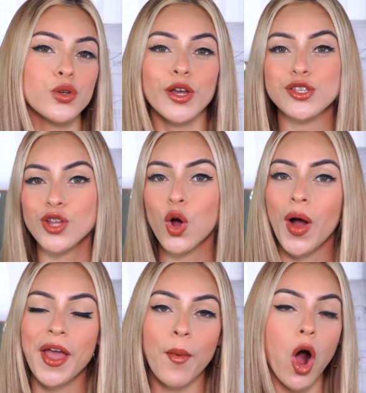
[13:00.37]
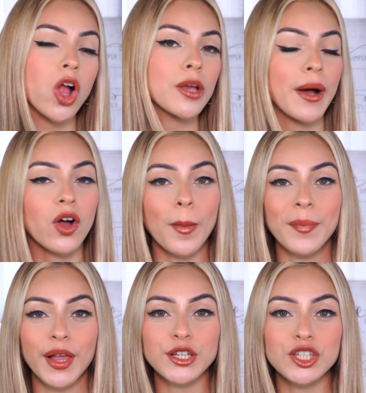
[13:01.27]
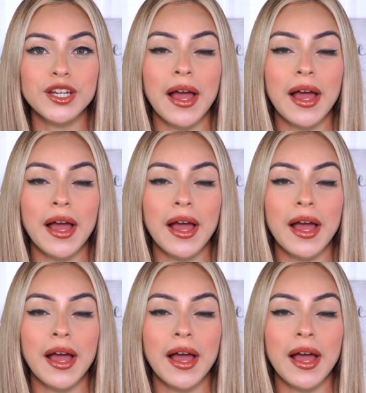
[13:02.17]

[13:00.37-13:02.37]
you guys know I am all about complexion.